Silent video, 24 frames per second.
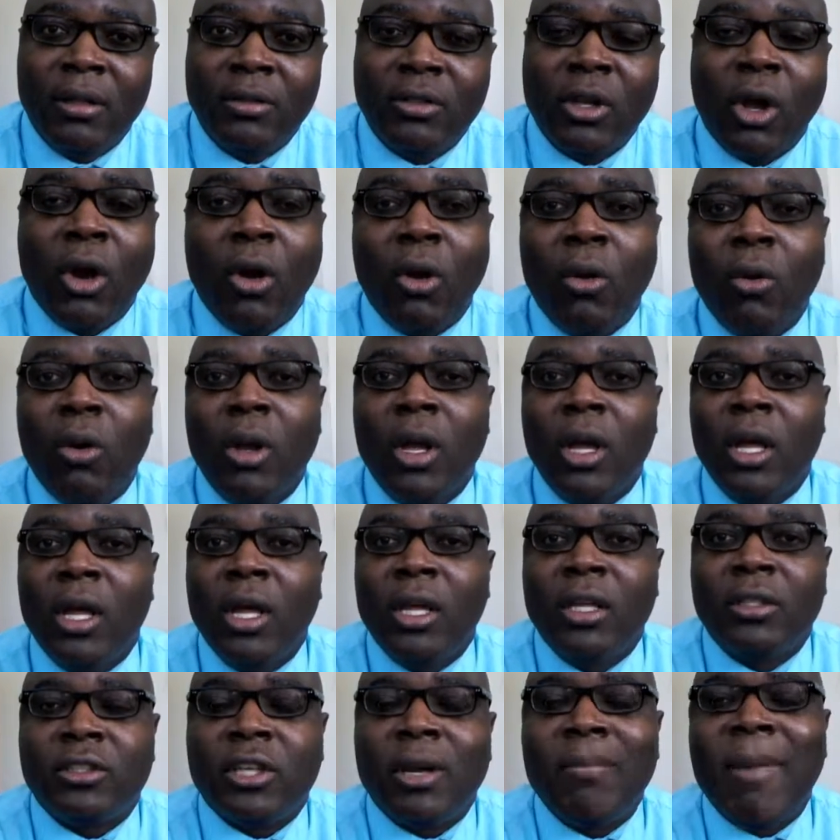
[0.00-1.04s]
So
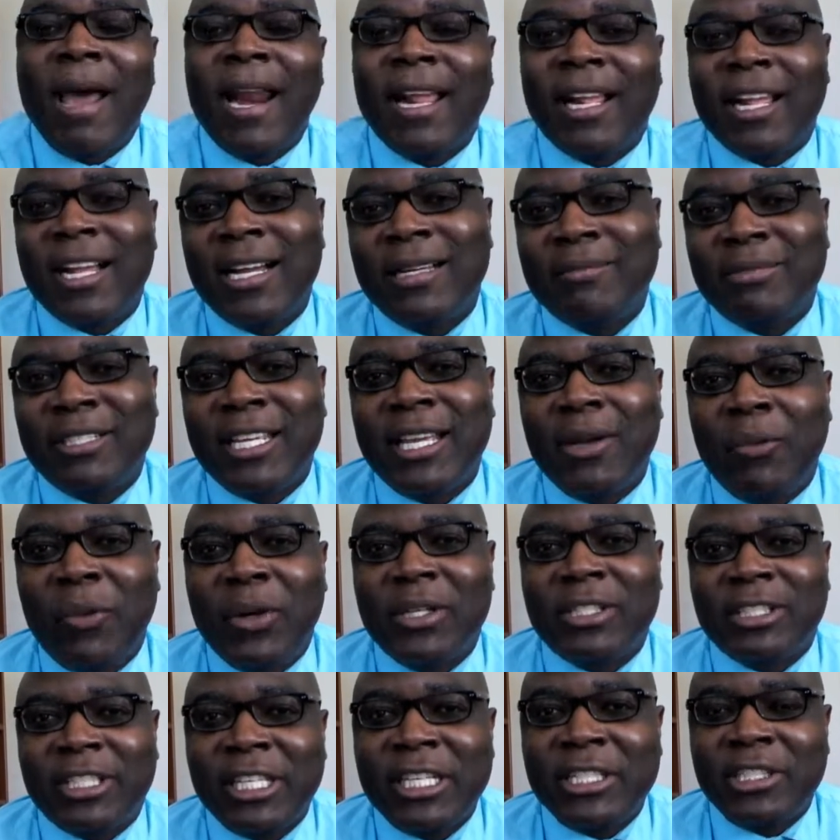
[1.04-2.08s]
somebody comes in
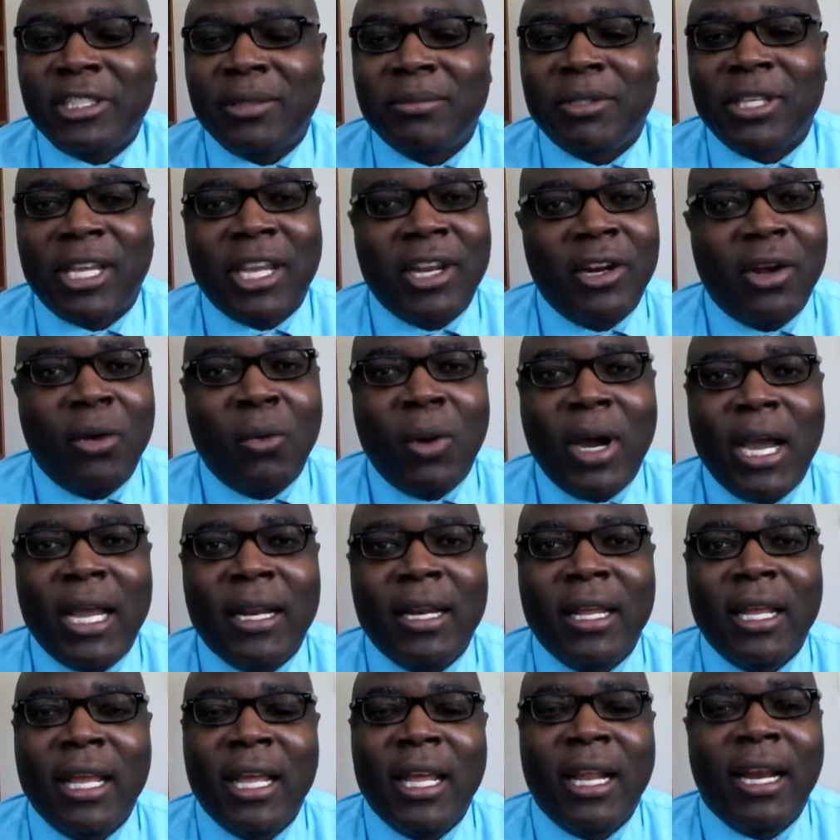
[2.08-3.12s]
with a system, say, you know
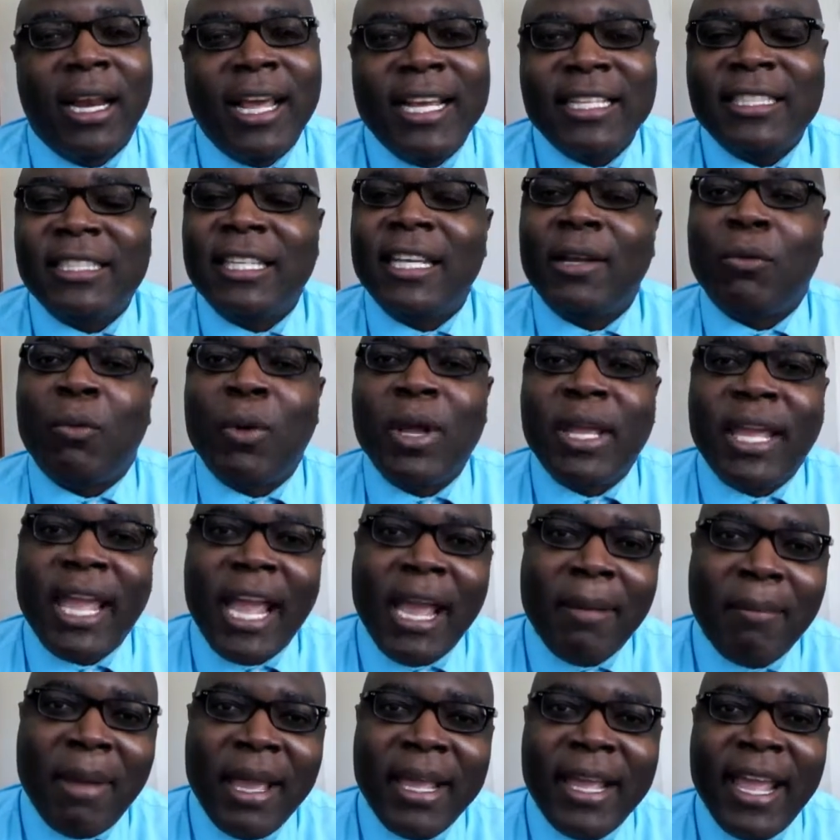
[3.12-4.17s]
what? Let's see if we
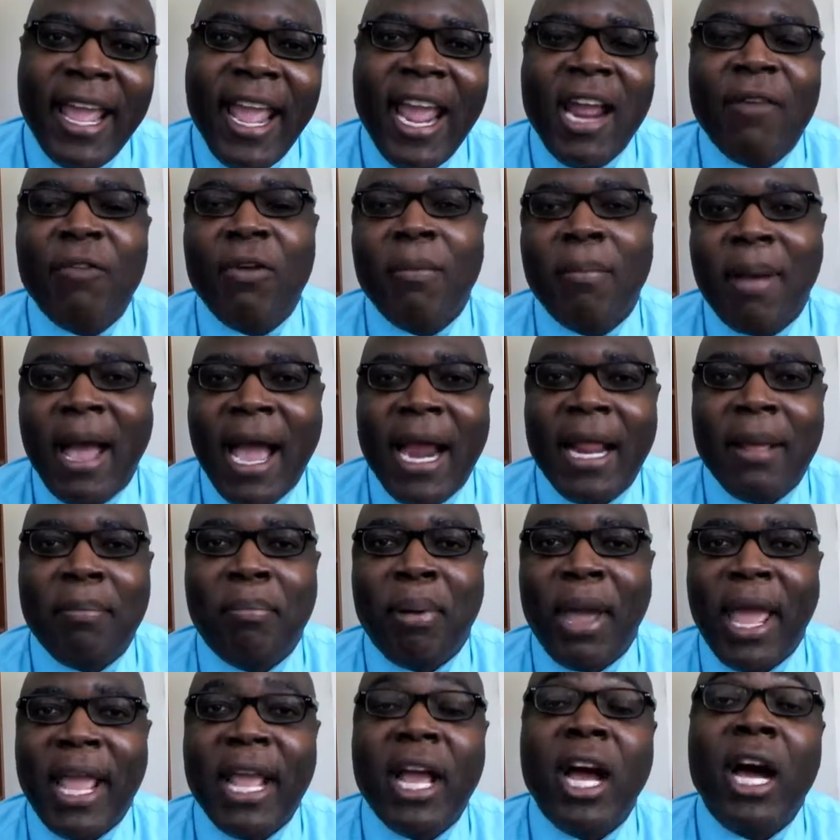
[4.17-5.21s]
can't make everybody
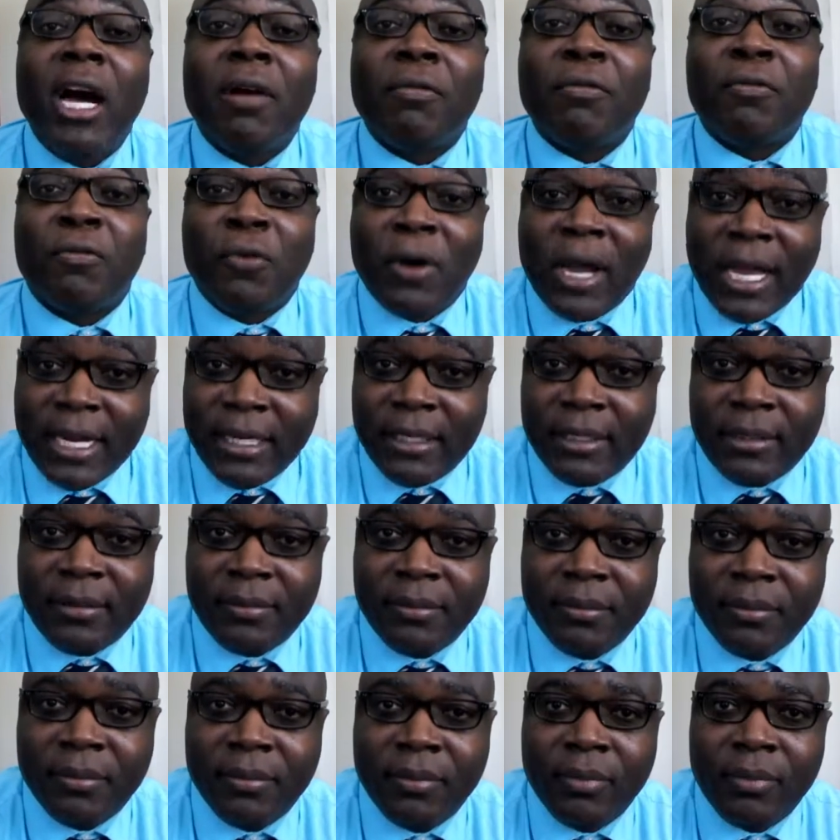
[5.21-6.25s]
pay up front.
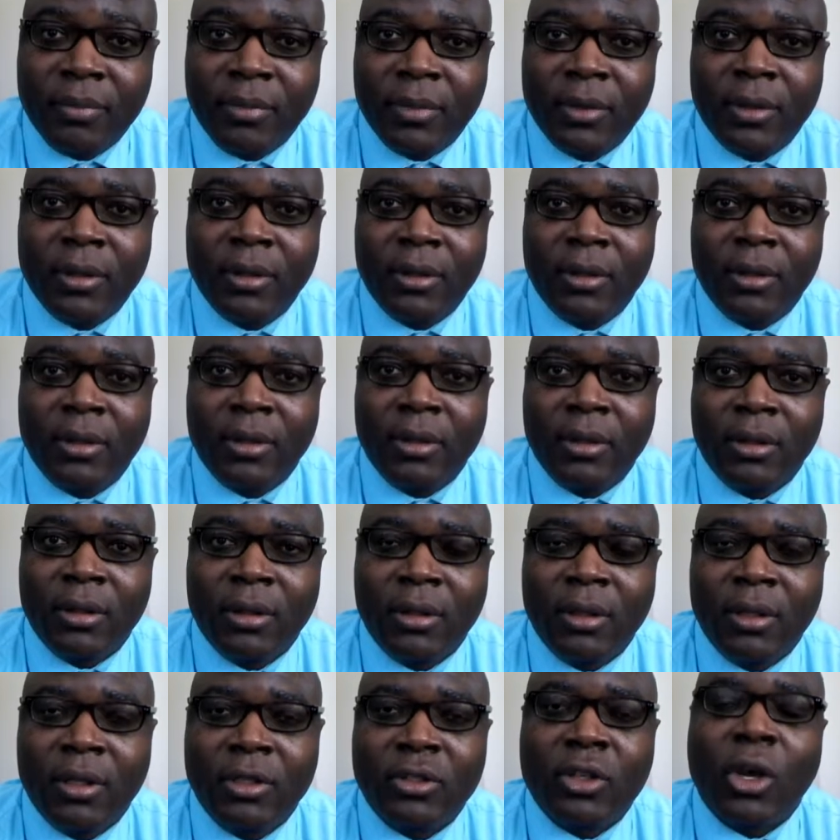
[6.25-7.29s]

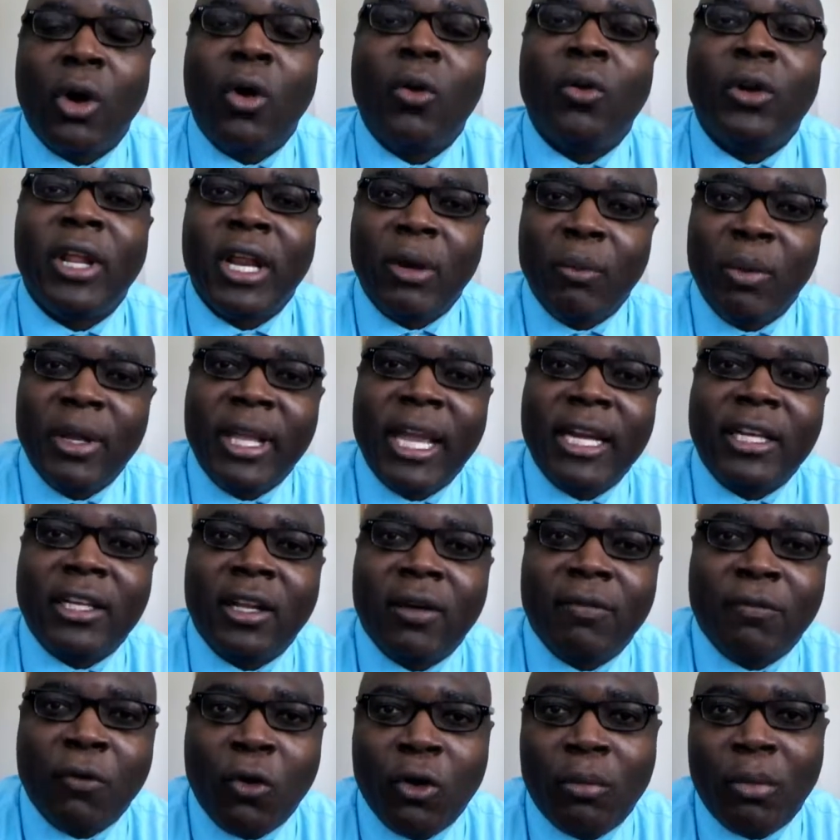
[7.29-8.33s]
So then we get
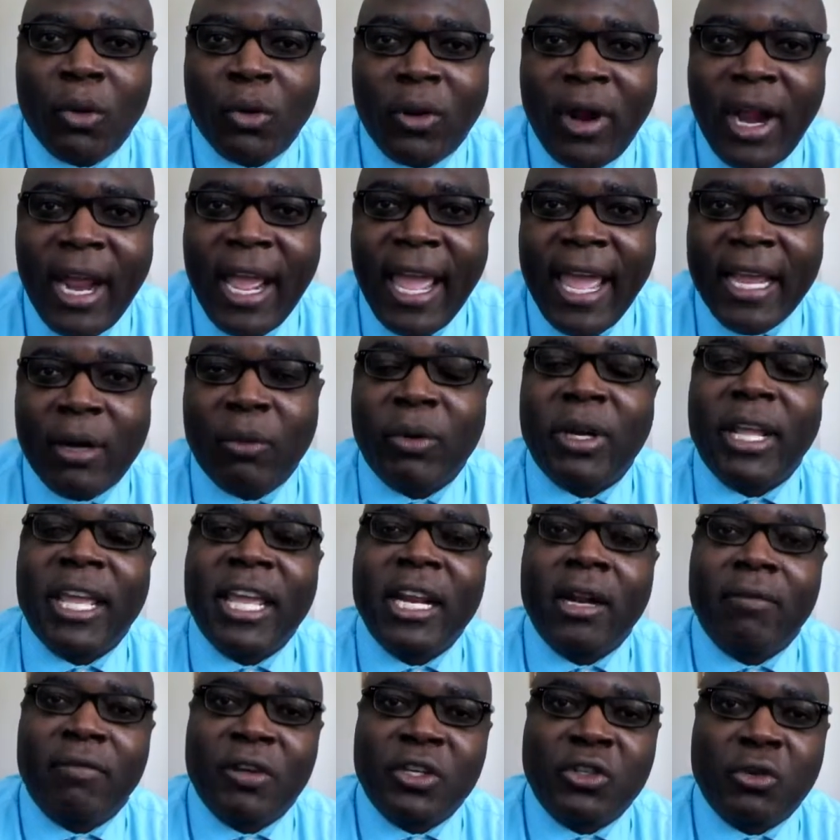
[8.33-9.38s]
the Affordable Care Act with the
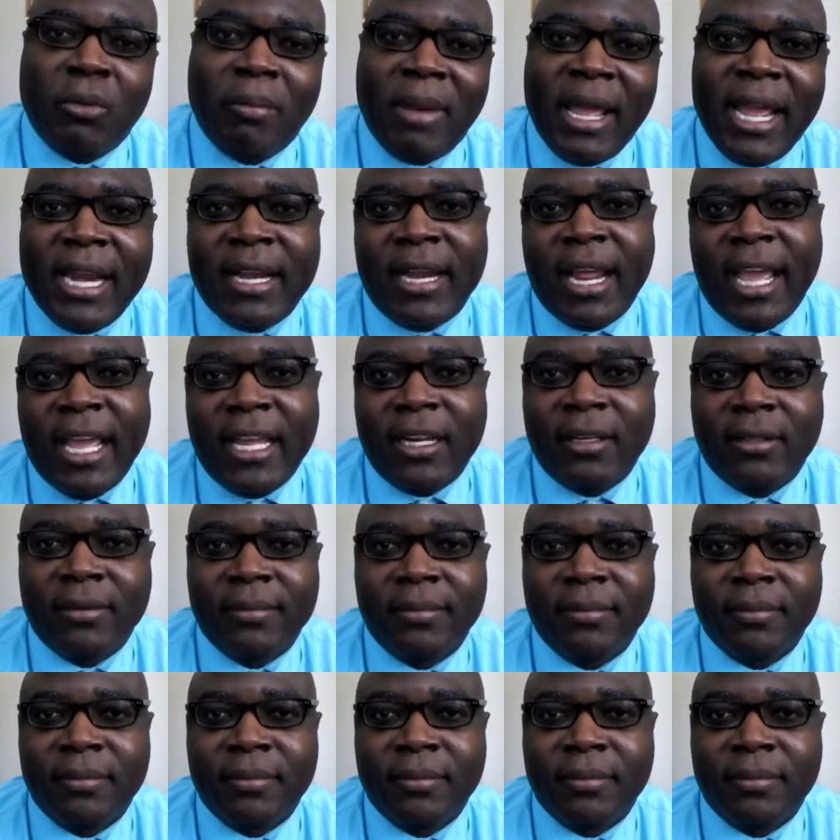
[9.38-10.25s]
individual mandate.